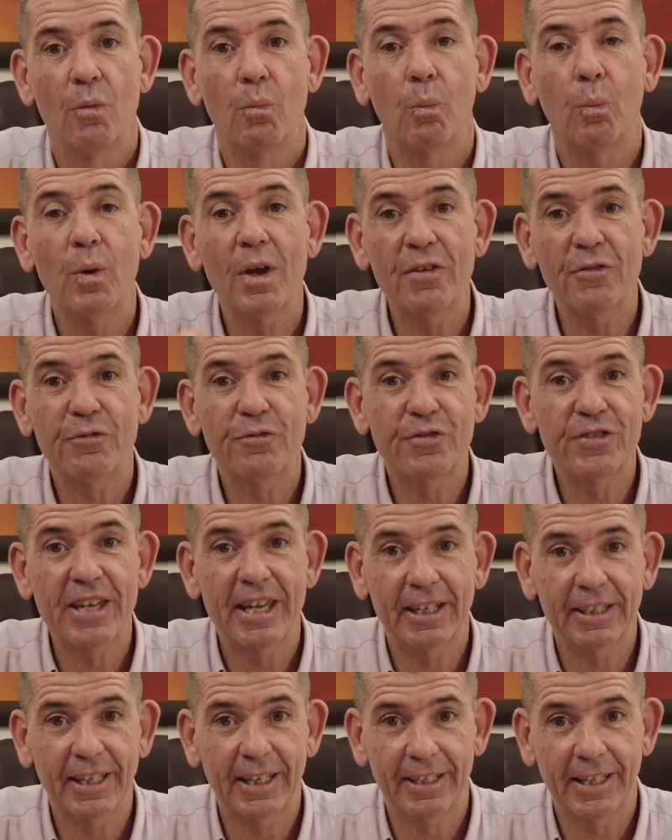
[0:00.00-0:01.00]
with the
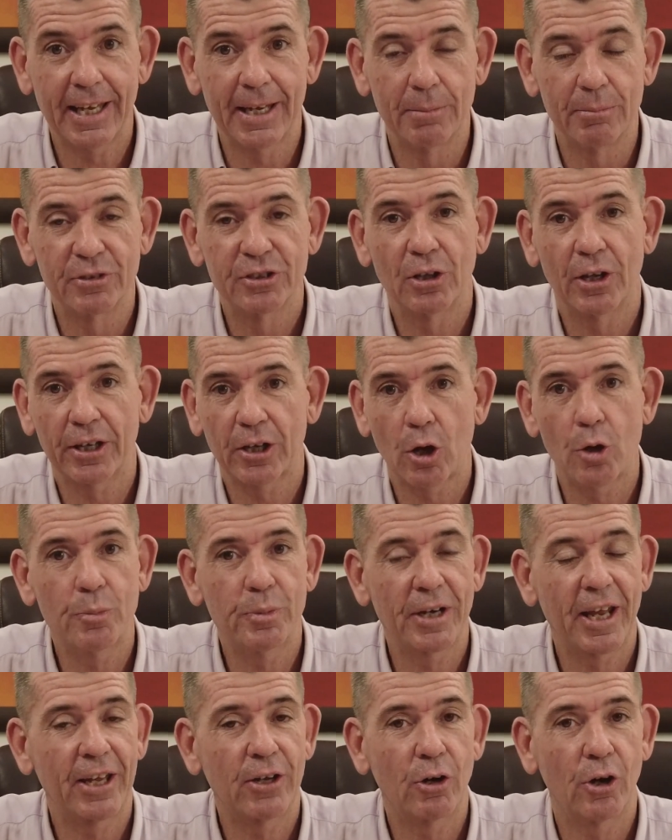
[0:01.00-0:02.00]
LLMs, like
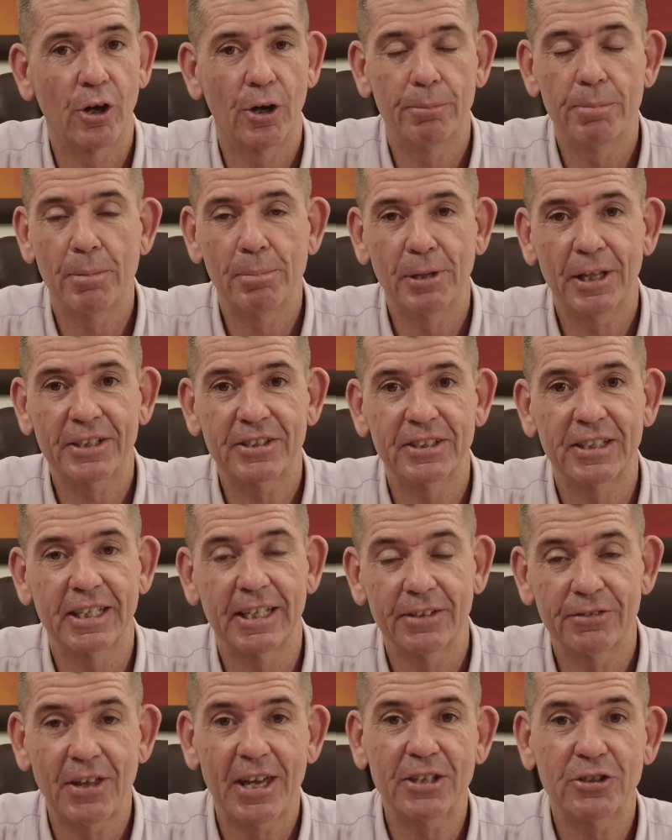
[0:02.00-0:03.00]
OpenAI or Perplexity,
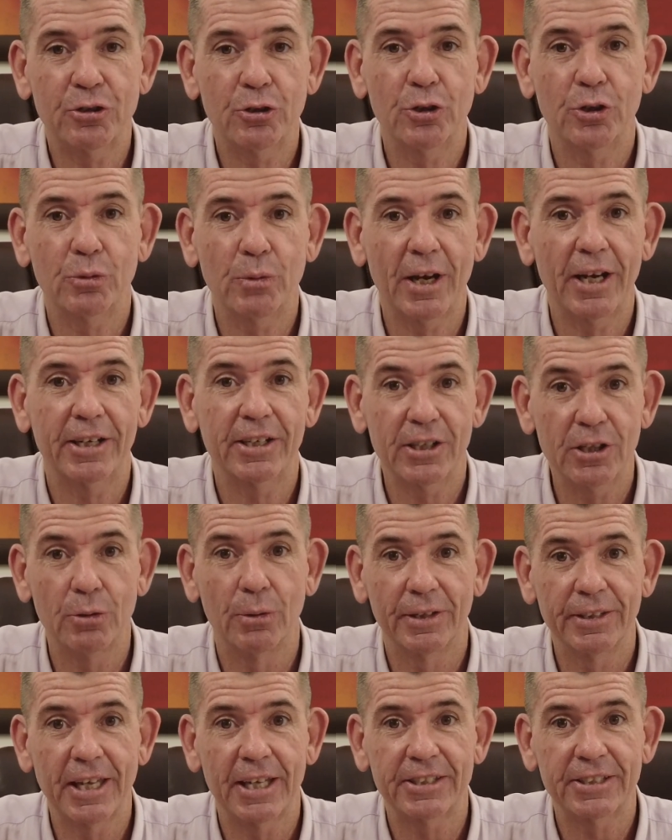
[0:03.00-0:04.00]
if they turn around to you
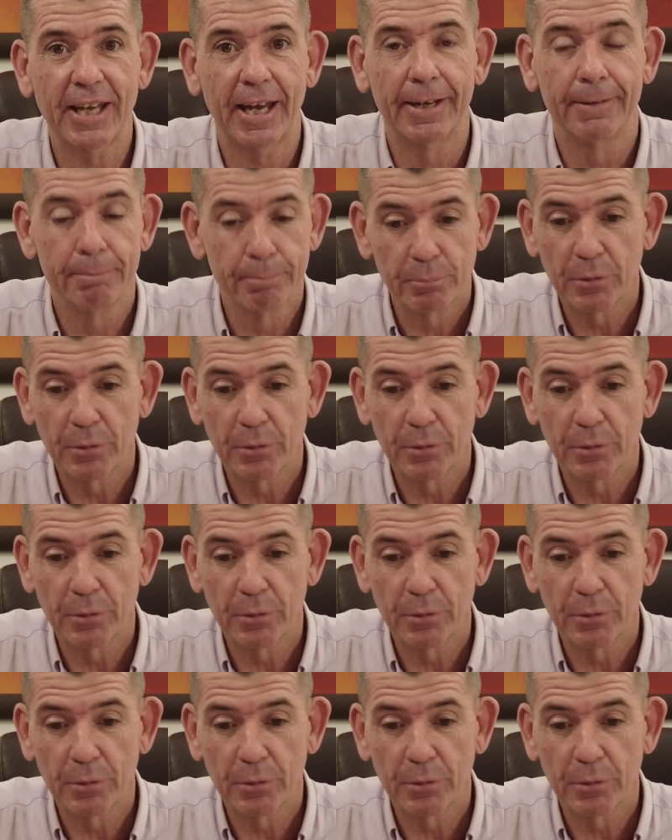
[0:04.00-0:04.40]
and they say,